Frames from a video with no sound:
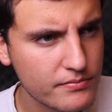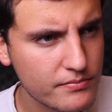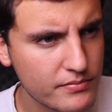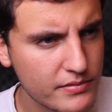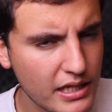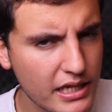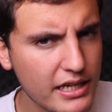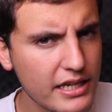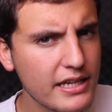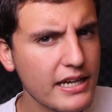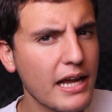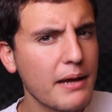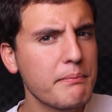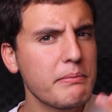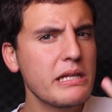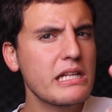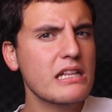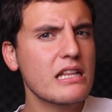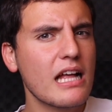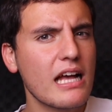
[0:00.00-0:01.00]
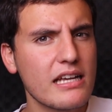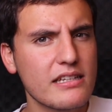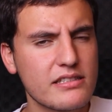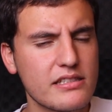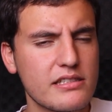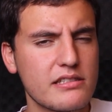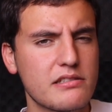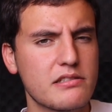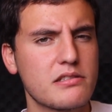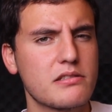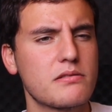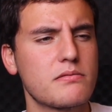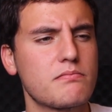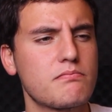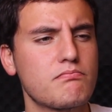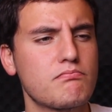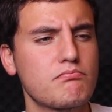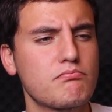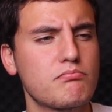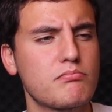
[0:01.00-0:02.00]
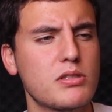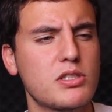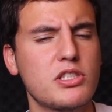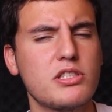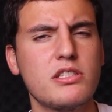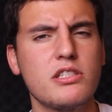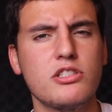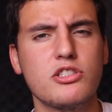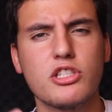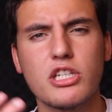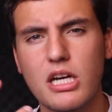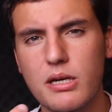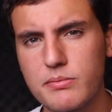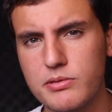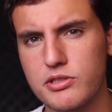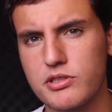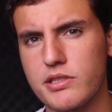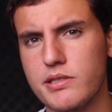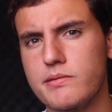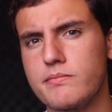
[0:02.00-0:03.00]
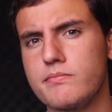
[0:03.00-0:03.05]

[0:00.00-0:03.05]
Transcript: Taking AP classes, but she's in geometry.